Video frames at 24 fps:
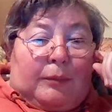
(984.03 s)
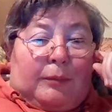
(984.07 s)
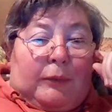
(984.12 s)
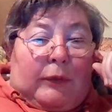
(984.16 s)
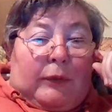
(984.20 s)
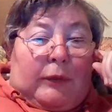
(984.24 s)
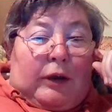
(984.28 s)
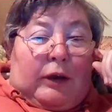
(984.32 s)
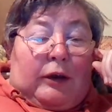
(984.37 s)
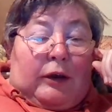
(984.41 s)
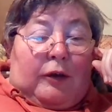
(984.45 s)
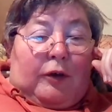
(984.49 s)

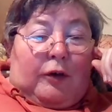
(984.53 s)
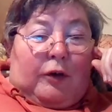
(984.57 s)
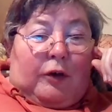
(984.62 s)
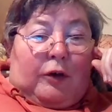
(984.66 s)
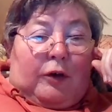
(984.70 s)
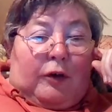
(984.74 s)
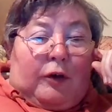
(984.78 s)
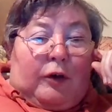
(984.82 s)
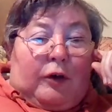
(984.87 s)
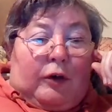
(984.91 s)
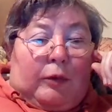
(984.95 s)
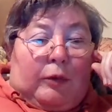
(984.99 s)
And it's
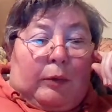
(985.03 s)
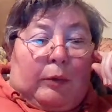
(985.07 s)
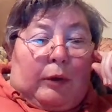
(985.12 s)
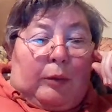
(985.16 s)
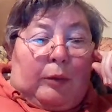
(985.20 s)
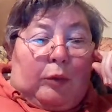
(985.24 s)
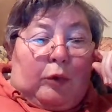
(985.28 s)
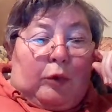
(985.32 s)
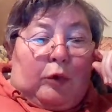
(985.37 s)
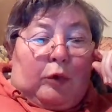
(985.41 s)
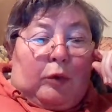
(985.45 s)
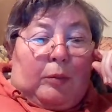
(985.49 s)
considerably
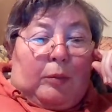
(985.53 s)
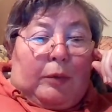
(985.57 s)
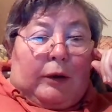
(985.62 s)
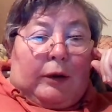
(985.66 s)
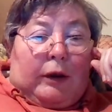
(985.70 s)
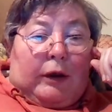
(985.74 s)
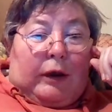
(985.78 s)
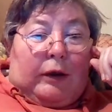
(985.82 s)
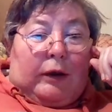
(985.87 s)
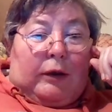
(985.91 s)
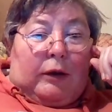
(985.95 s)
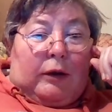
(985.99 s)
more
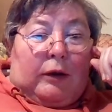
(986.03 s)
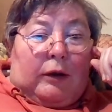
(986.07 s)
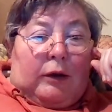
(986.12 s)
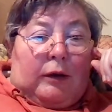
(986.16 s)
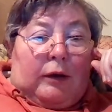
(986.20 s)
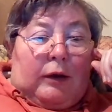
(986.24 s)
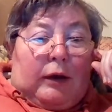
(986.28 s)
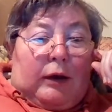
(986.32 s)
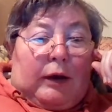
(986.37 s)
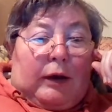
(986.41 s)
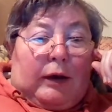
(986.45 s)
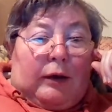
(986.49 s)
complicated
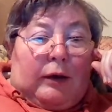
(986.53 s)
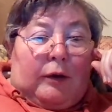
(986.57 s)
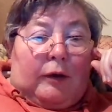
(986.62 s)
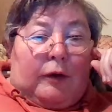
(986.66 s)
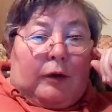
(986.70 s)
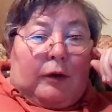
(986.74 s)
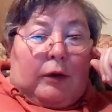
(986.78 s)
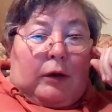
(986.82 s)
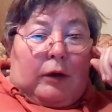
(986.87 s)
than that.